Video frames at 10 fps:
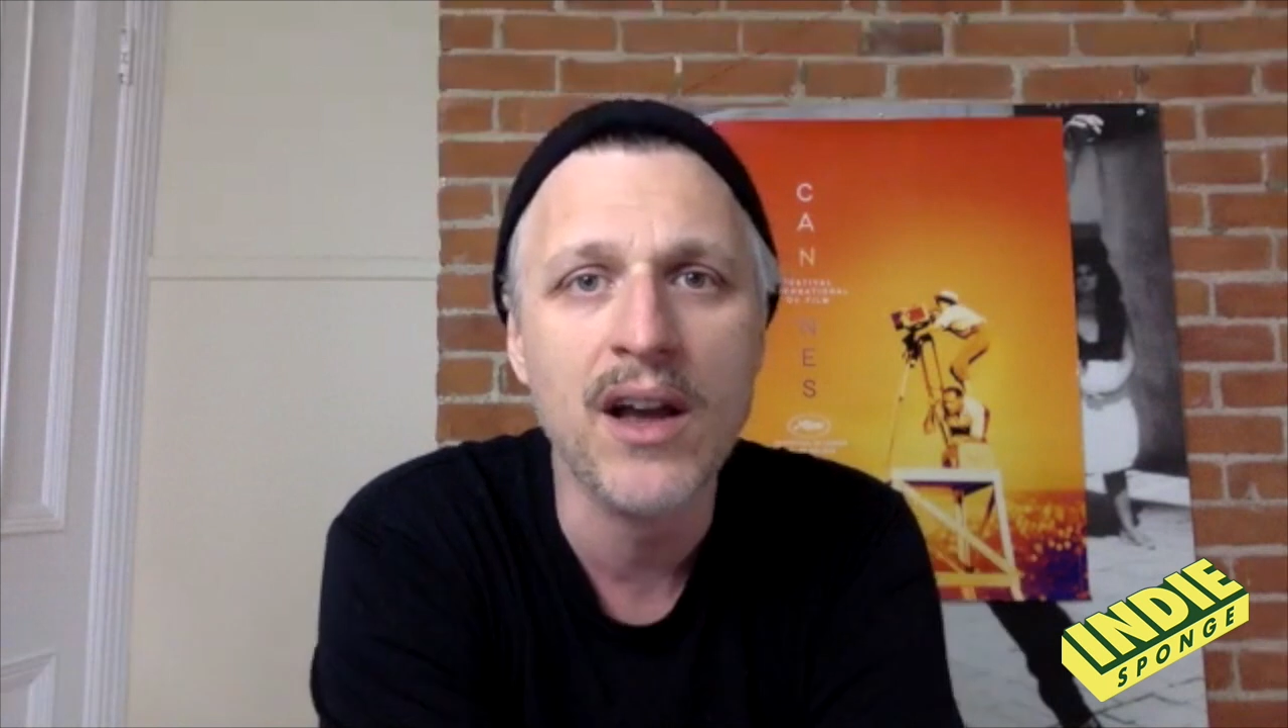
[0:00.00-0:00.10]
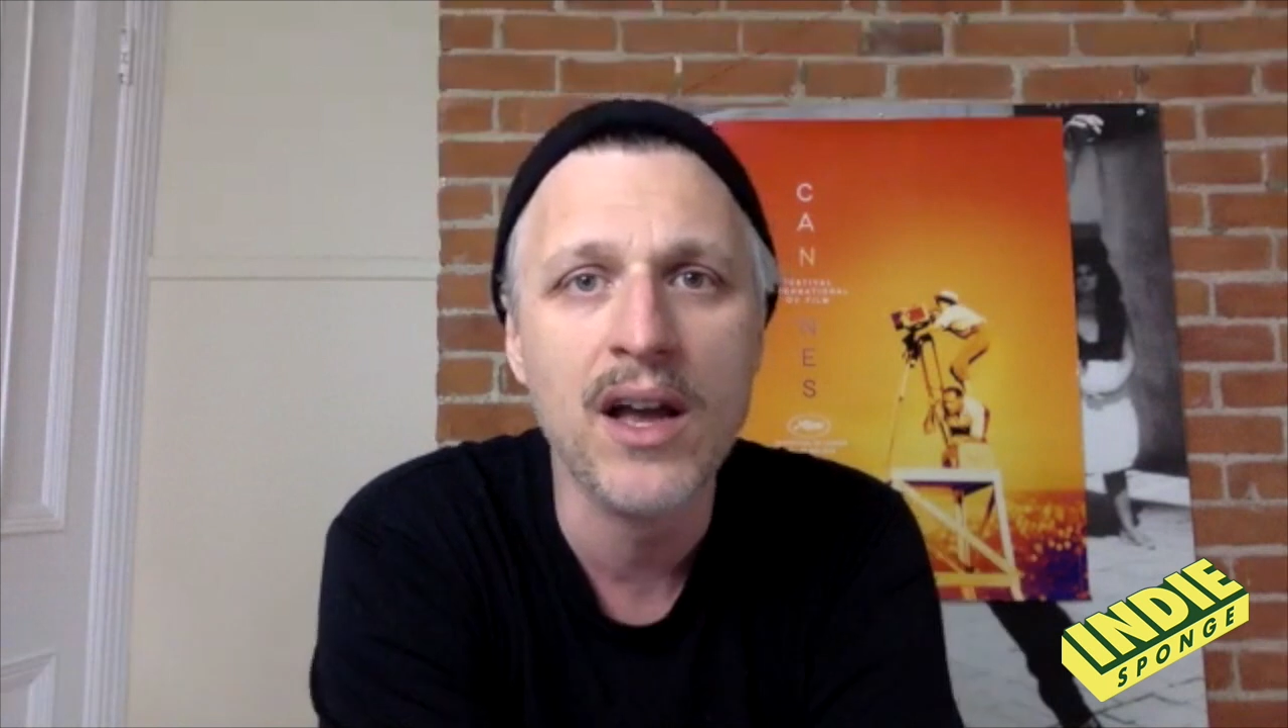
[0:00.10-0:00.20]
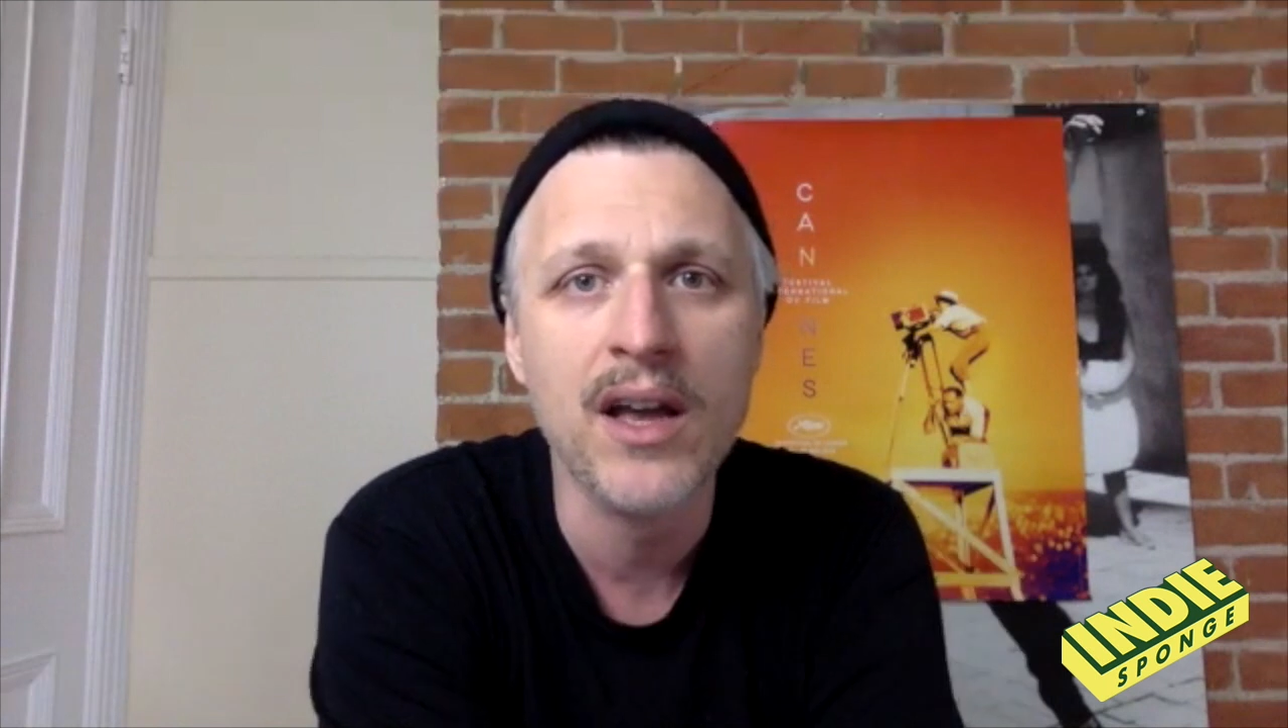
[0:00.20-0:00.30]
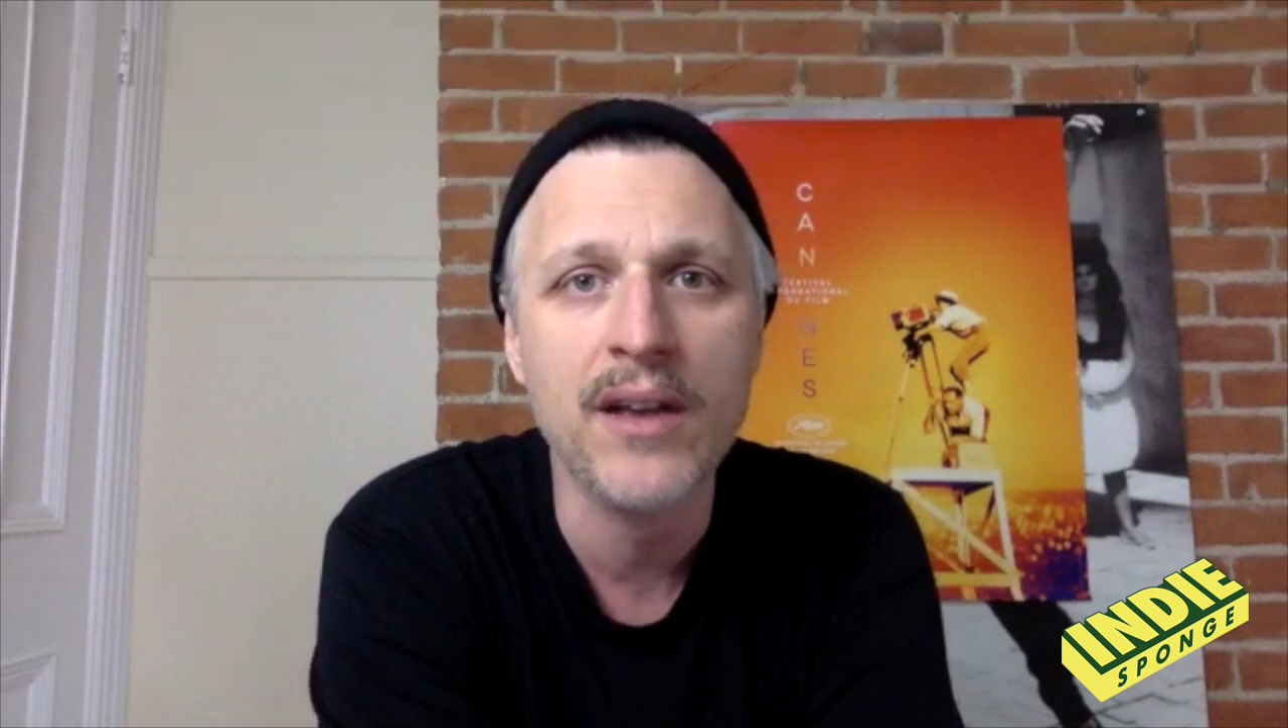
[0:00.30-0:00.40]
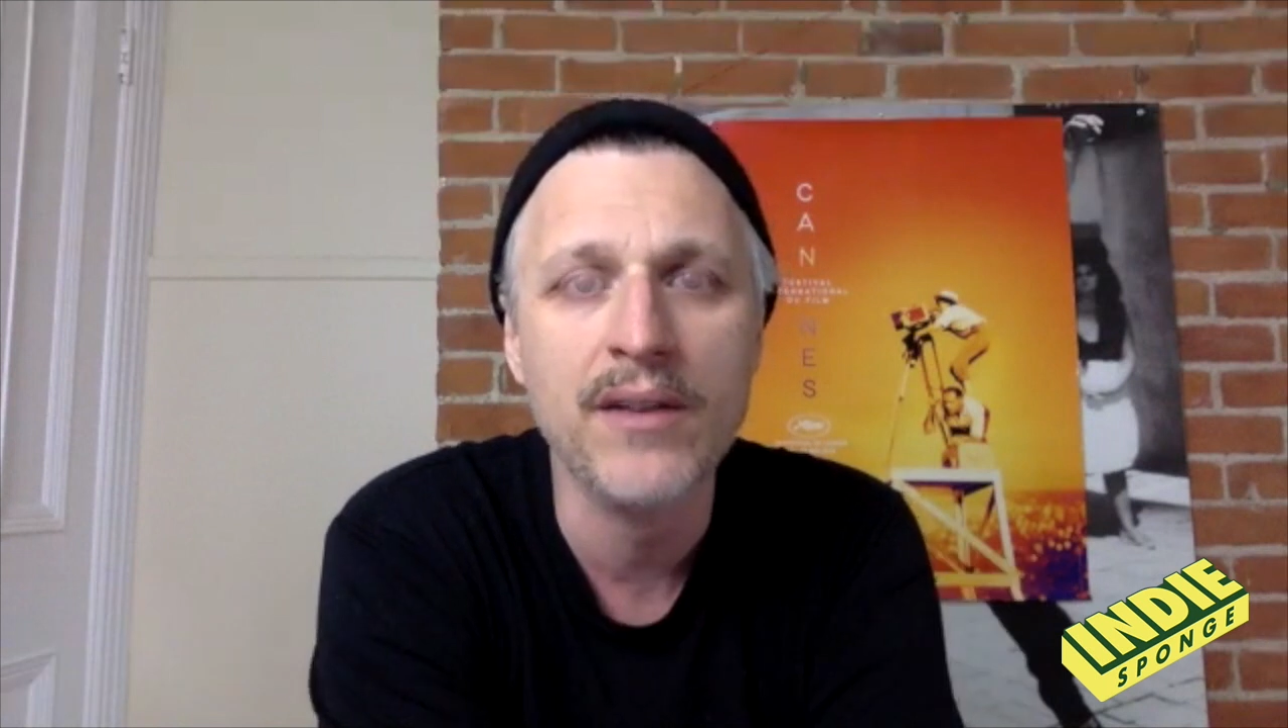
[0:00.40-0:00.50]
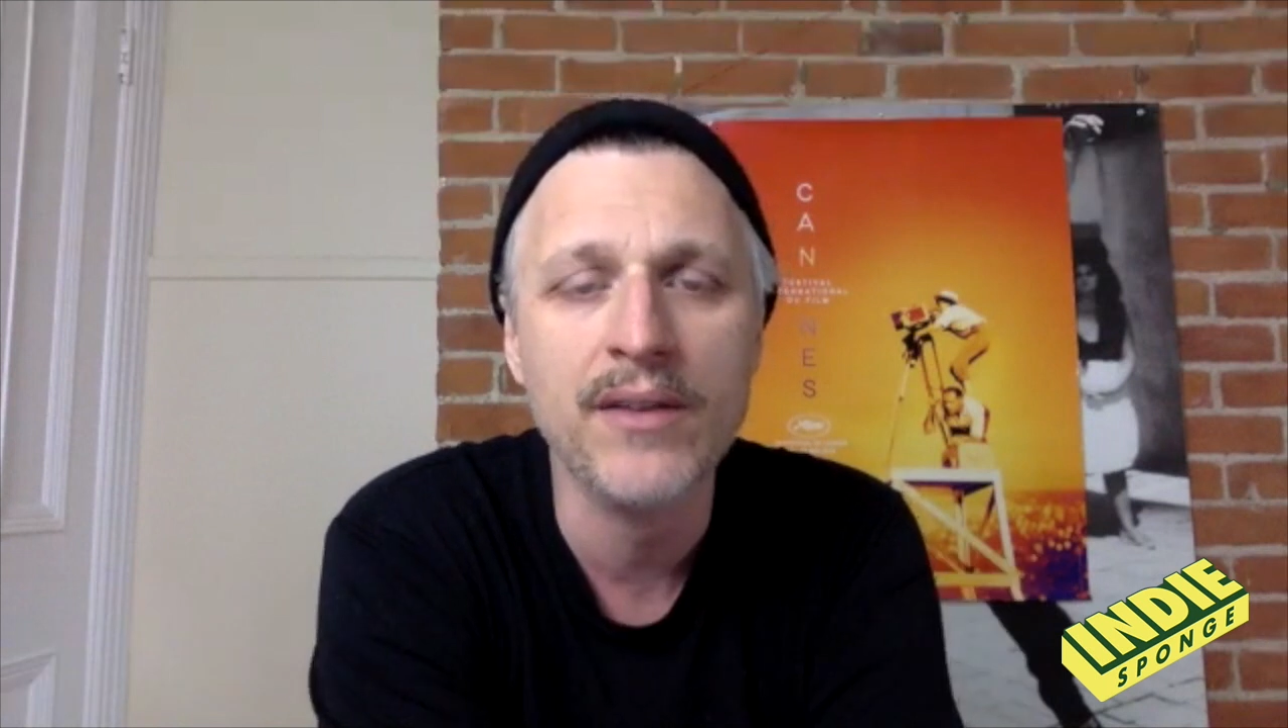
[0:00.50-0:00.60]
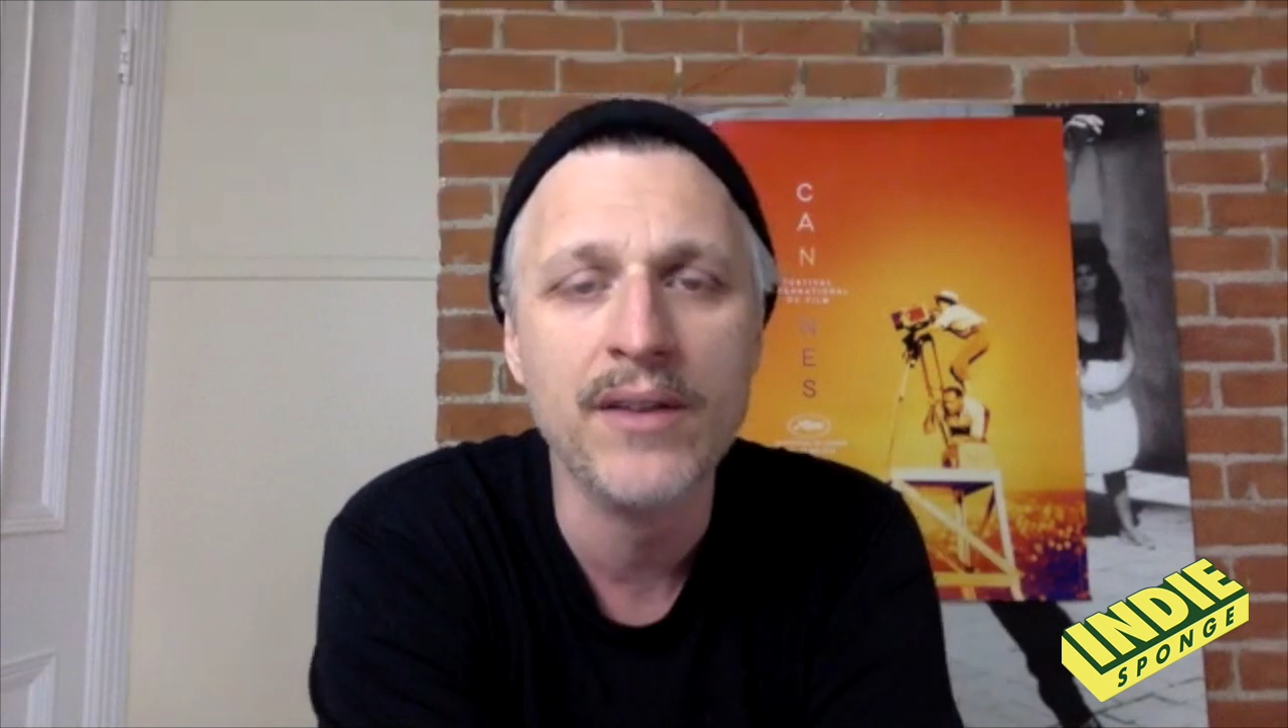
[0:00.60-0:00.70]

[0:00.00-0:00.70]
on